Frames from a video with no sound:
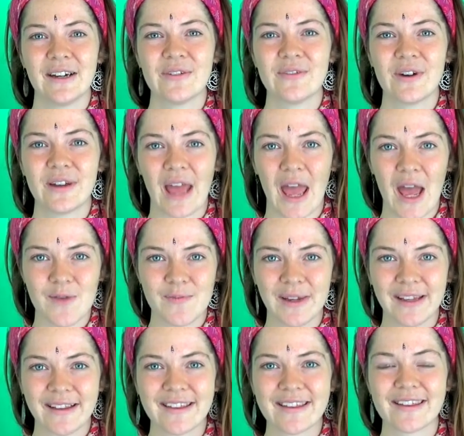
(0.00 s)
what
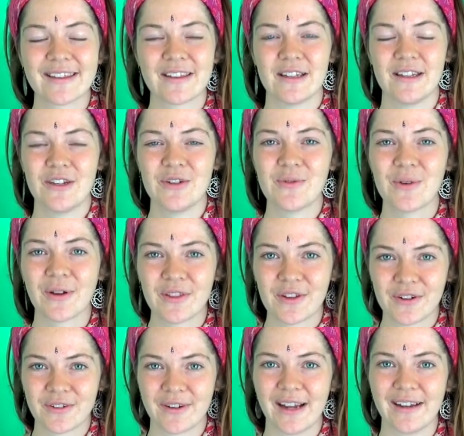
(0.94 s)
habits you want
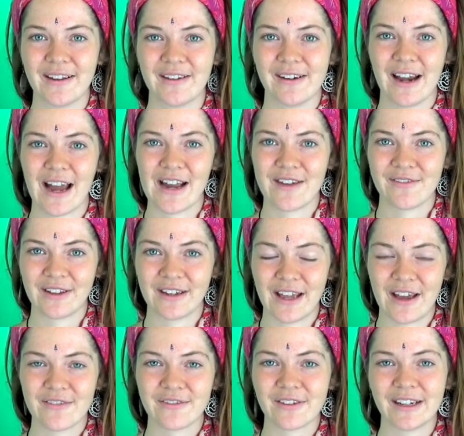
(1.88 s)
to create in your life, and
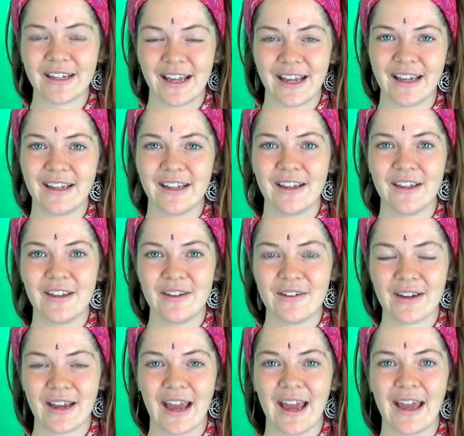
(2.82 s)
every day
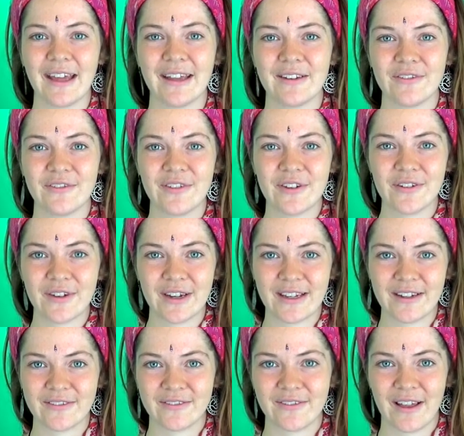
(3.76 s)
you can fill
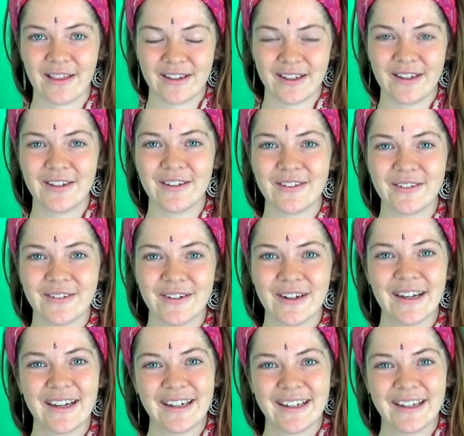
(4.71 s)
in whether you